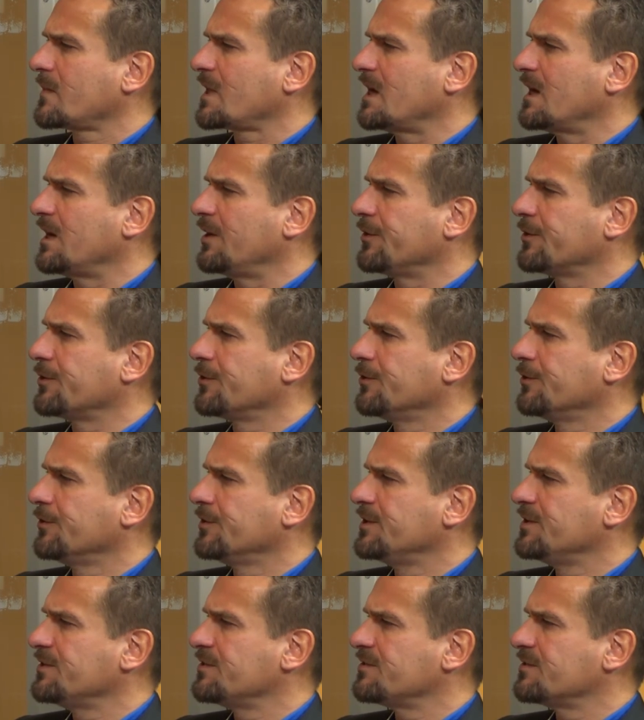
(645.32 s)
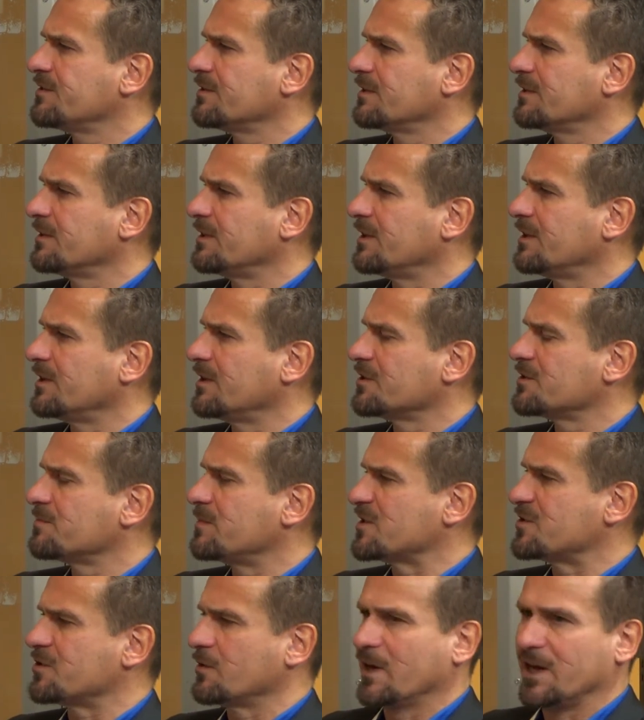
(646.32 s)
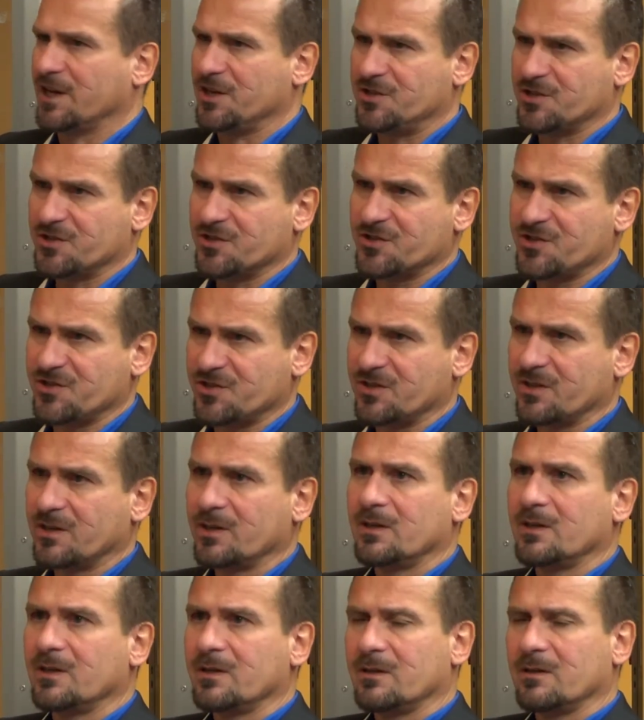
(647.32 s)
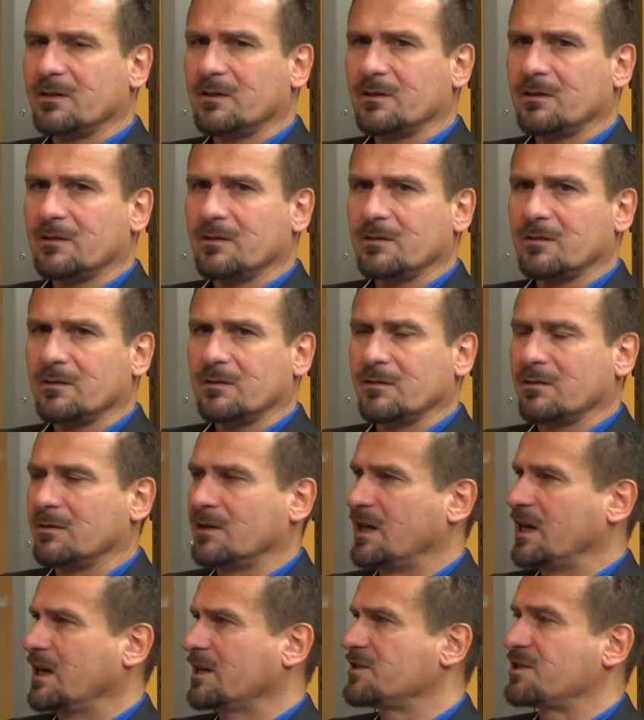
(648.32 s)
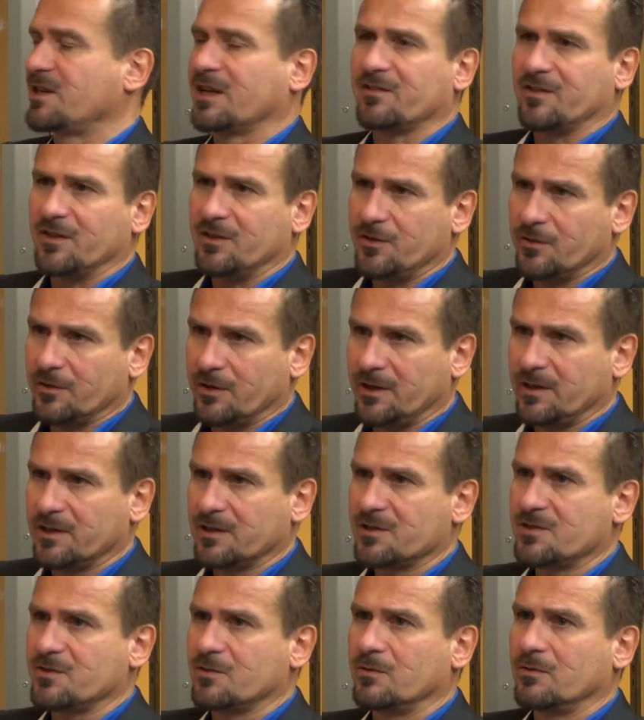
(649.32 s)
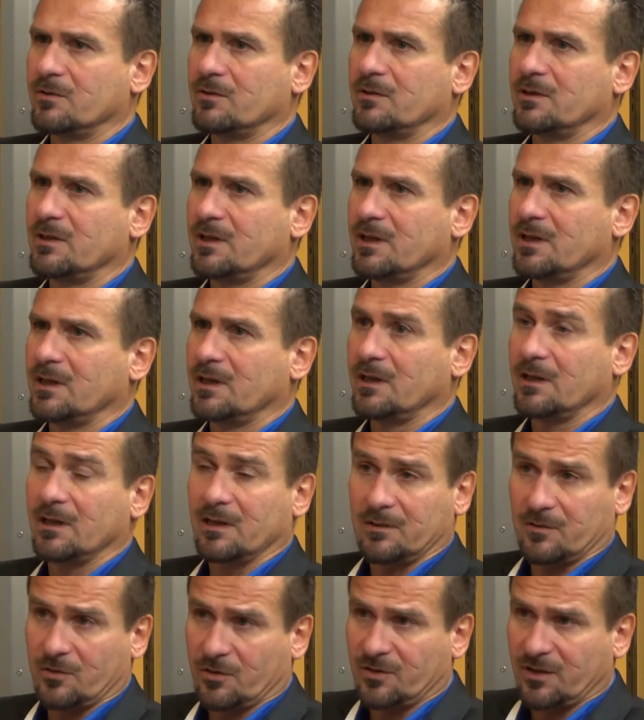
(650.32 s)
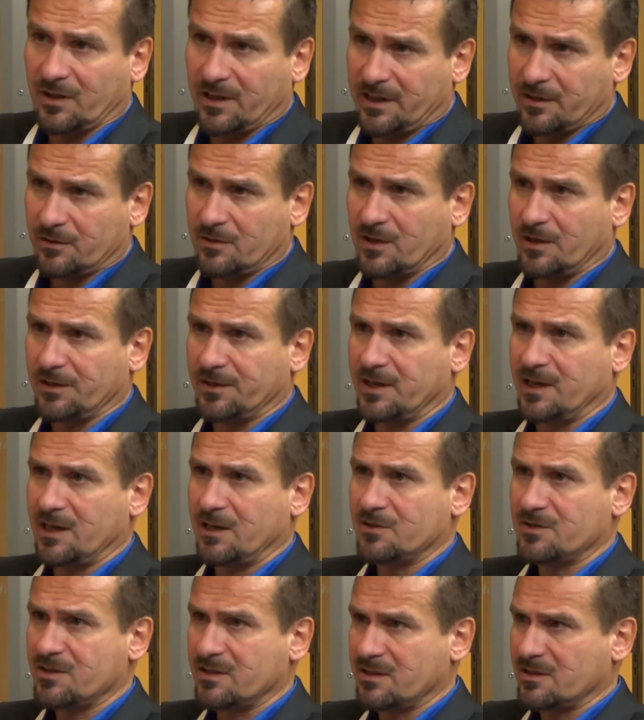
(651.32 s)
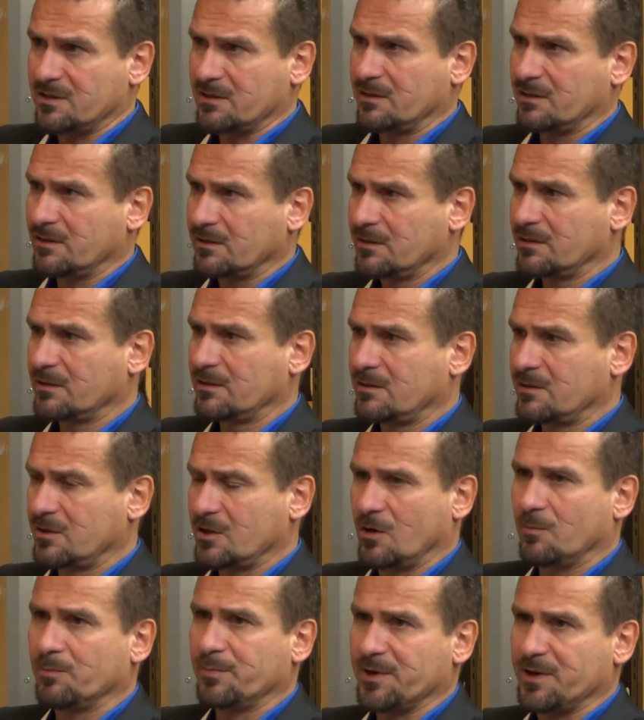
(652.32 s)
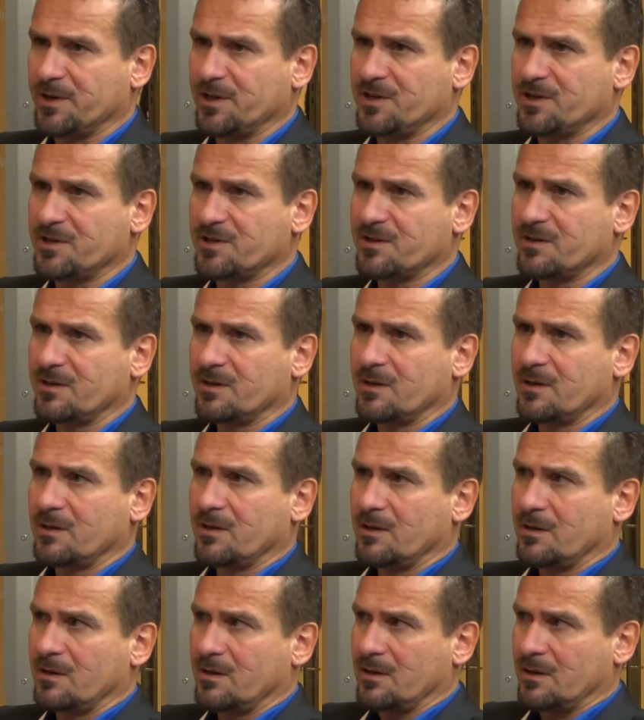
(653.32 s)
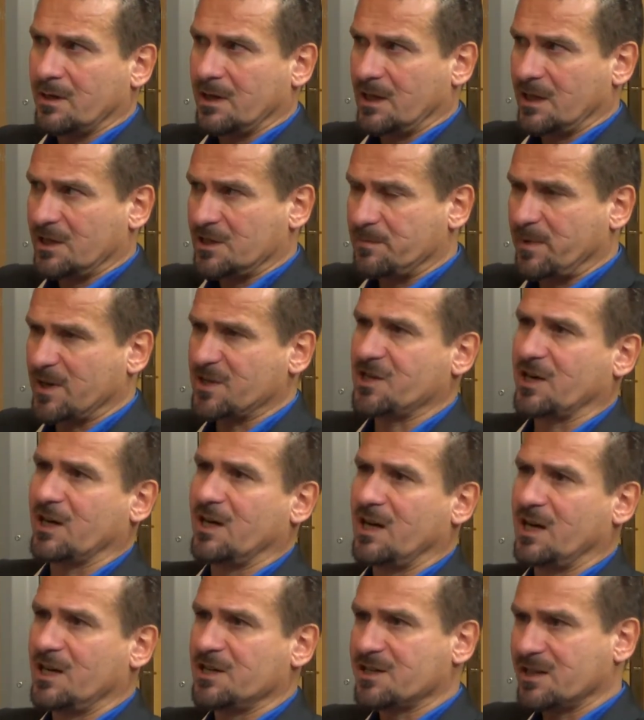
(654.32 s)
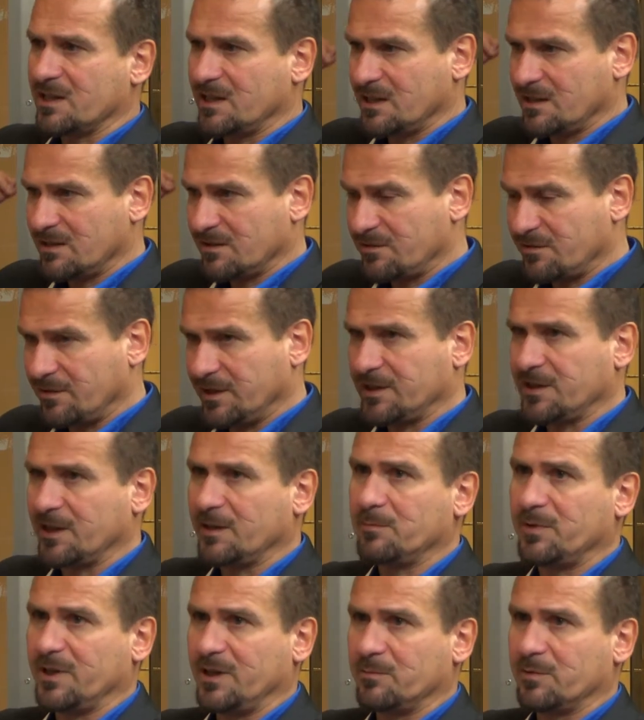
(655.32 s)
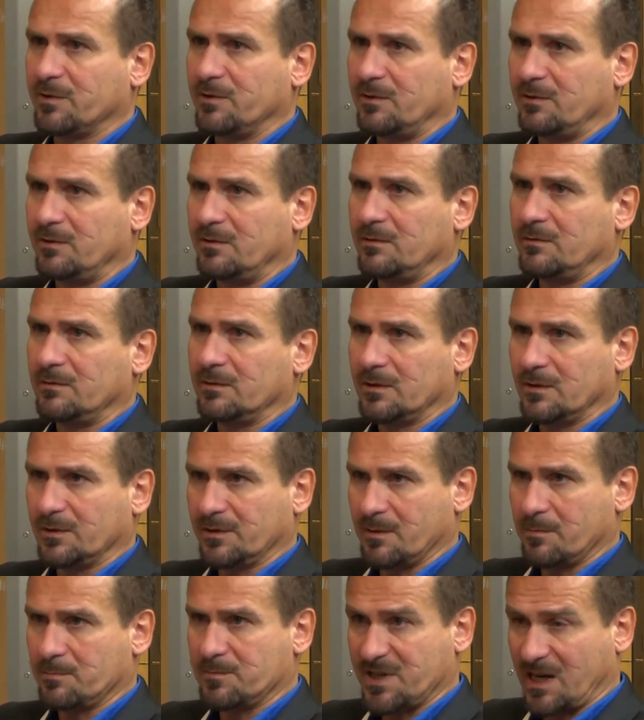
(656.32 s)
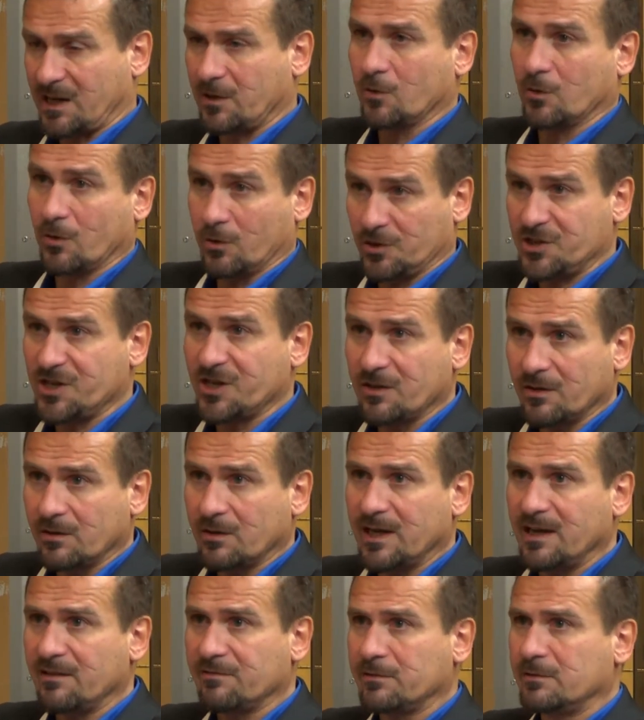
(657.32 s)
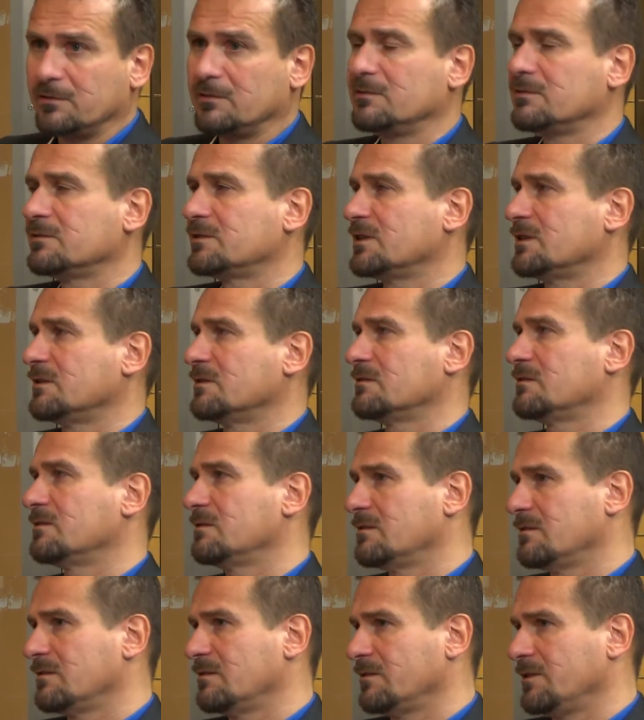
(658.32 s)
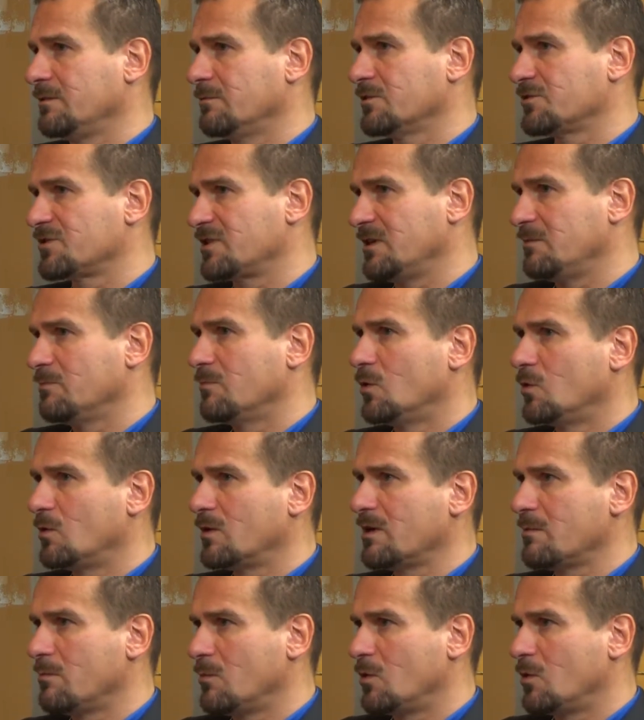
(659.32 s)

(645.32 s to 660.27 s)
how you call these special agents like Stichting Julius or Dr. Leo Connerhuis. These are companies specialized in treating people on a psychological level. So mm-hmm. you will see more and